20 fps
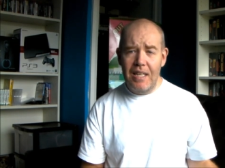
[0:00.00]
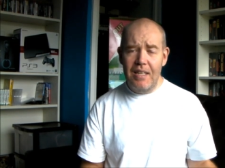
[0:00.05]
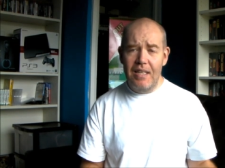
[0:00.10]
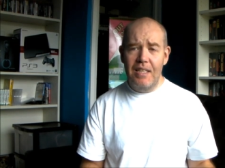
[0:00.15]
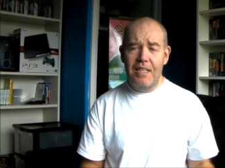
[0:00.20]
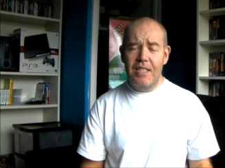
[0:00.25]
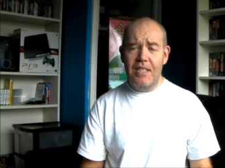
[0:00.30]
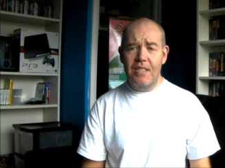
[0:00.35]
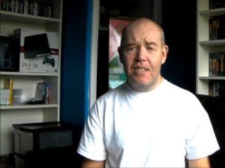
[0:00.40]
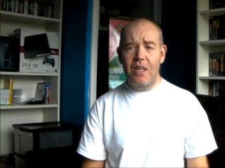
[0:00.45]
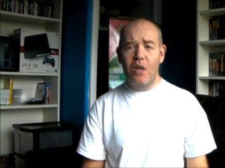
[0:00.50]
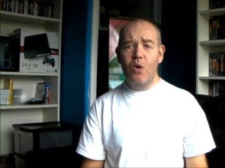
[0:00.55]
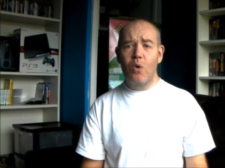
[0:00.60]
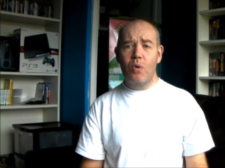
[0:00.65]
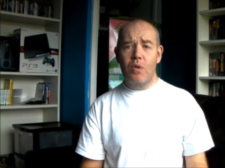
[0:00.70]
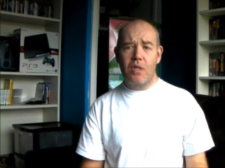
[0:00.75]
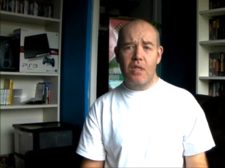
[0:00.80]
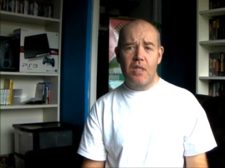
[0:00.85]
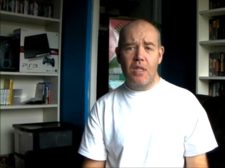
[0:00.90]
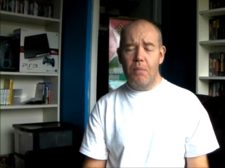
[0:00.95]
It's
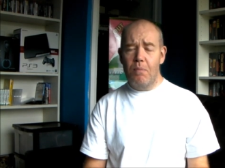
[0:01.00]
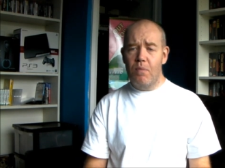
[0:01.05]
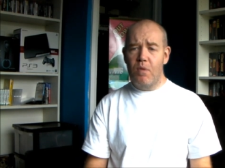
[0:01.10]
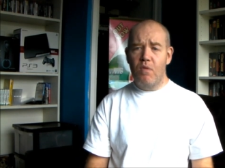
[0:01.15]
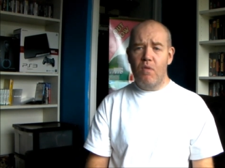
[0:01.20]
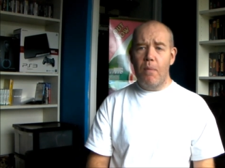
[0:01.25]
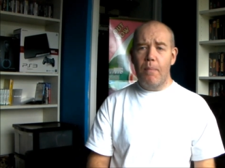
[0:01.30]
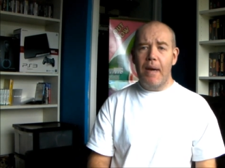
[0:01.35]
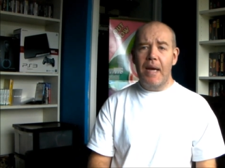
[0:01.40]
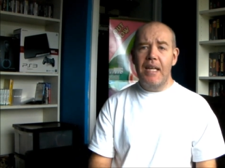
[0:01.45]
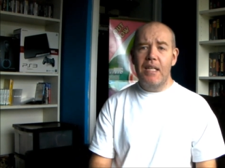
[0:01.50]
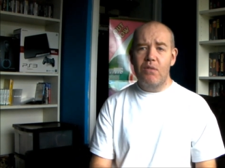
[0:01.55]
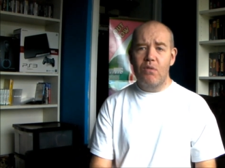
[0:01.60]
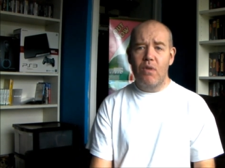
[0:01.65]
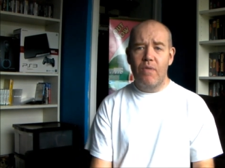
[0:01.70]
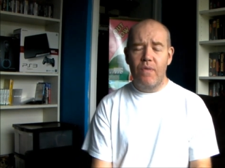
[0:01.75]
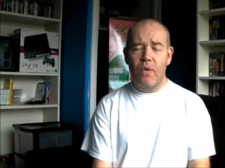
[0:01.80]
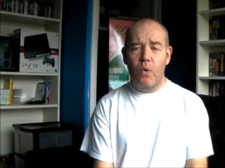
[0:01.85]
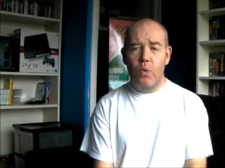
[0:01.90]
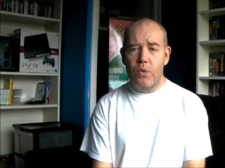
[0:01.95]
still the remainder
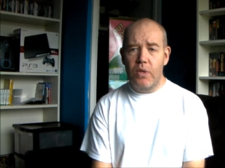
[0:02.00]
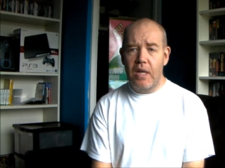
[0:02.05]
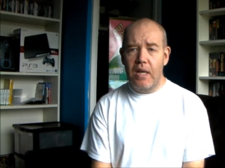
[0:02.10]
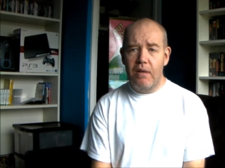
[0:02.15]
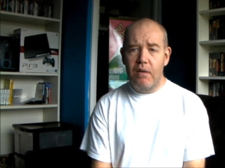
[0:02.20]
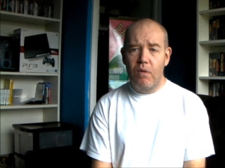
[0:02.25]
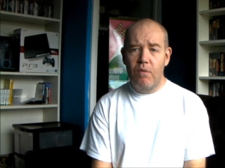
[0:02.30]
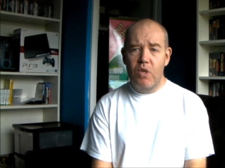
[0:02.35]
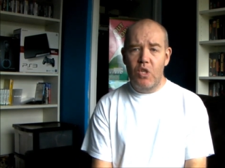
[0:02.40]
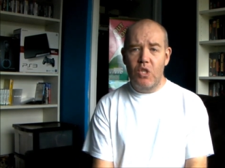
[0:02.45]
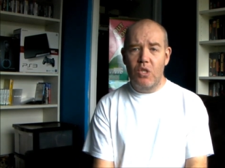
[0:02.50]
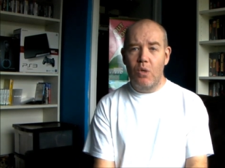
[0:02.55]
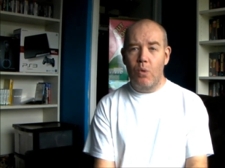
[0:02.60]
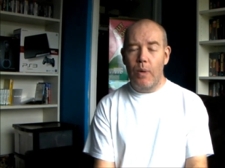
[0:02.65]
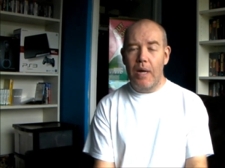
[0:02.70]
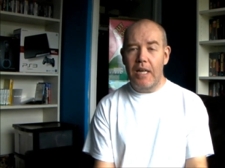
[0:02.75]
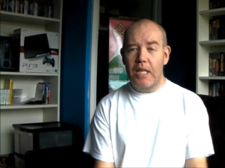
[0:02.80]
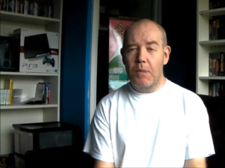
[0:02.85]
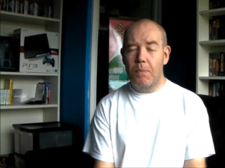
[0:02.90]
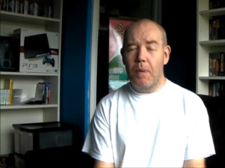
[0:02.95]
of all the original
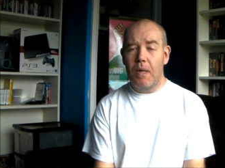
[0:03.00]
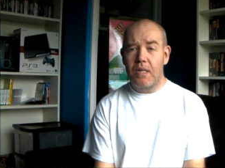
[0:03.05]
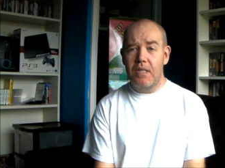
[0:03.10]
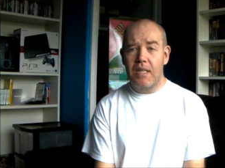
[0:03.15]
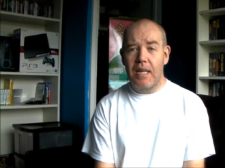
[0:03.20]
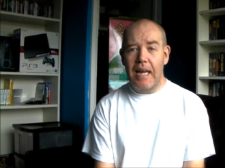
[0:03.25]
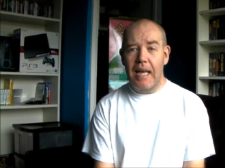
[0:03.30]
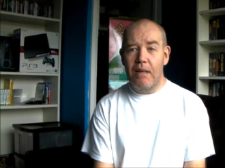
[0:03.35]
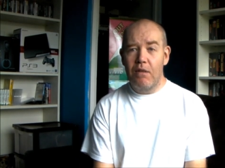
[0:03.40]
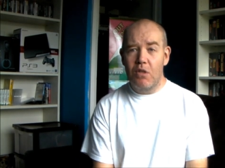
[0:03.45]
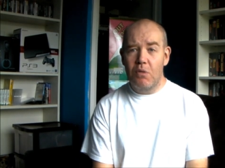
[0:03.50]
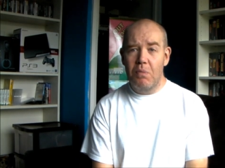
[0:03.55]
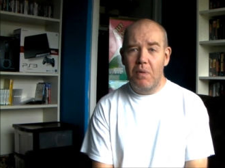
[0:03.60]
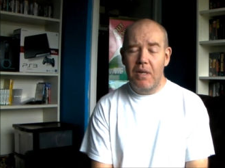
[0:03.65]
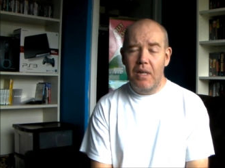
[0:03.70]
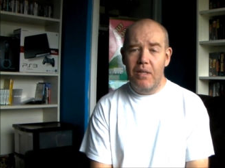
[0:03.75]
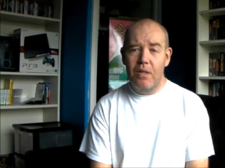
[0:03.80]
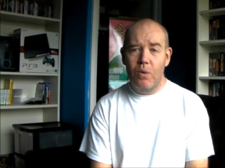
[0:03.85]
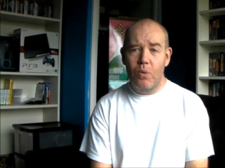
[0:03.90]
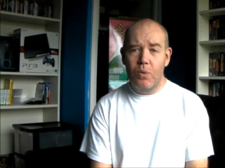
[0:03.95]
Xbox
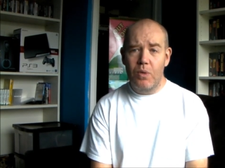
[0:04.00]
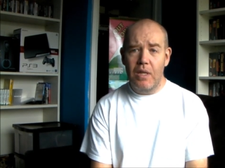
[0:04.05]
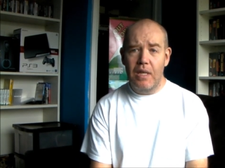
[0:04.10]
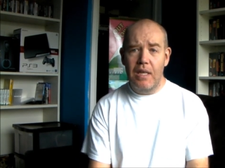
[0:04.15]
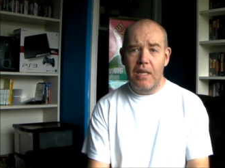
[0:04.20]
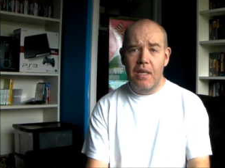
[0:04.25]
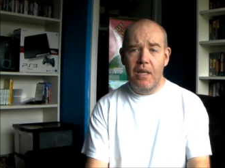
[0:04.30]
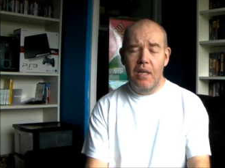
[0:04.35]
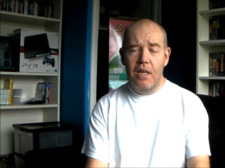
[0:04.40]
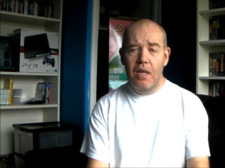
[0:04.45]
announcement and all the